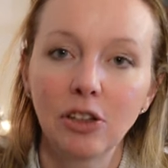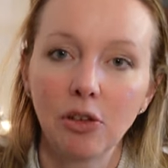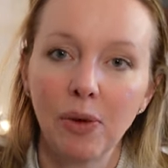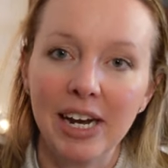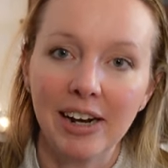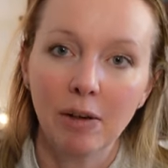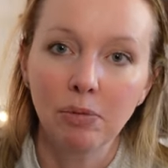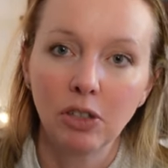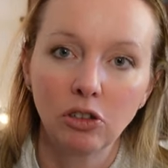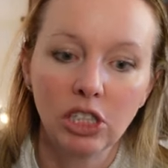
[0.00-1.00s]
3 and
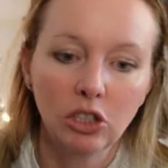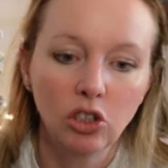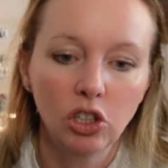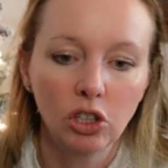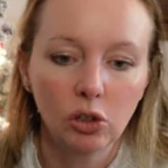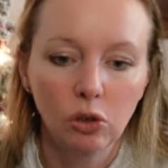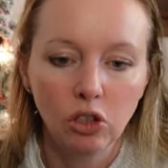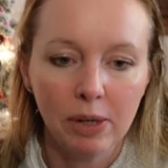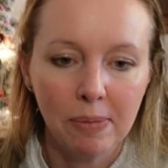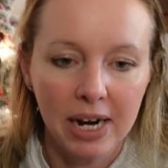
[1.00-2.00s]
up, so she's 2,
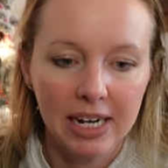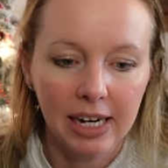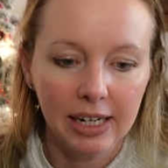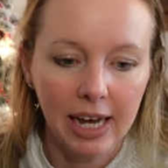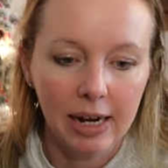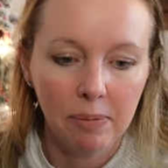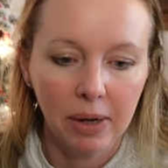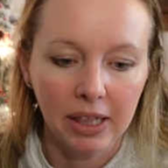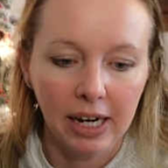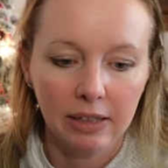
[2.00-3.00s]
she might not get it,
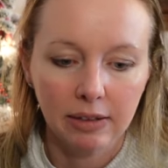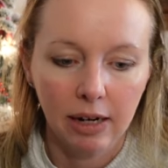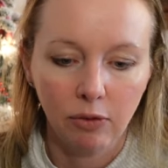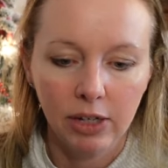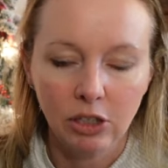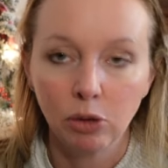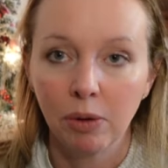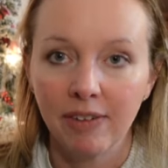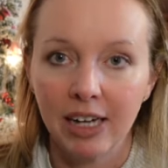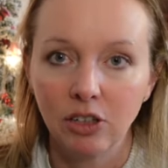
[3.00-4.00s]
but like I said, if we
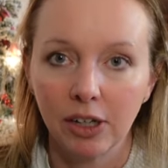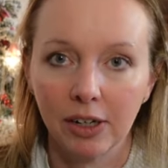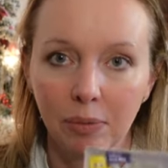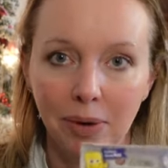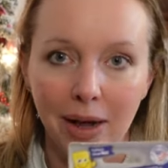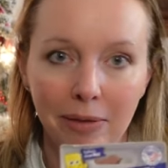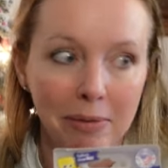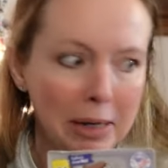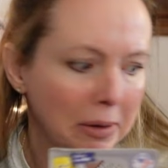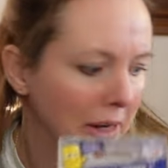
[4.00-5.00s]
supervise her,
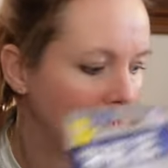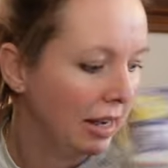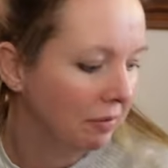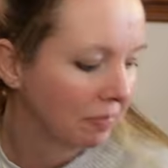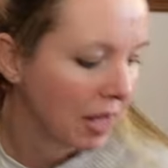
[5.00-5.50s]
probably be okay.